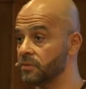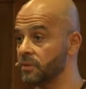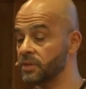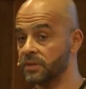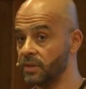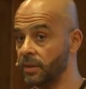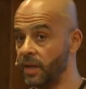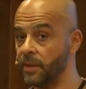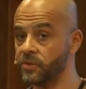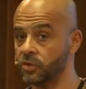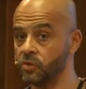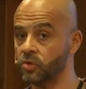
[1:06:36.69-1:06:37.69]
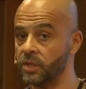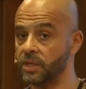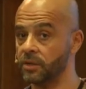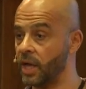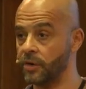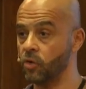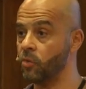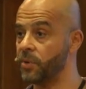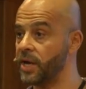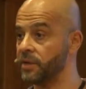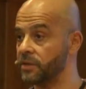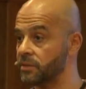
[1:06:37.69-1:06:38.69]
It's absolutely a
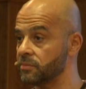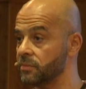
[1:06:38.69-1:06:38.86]
no-brainer.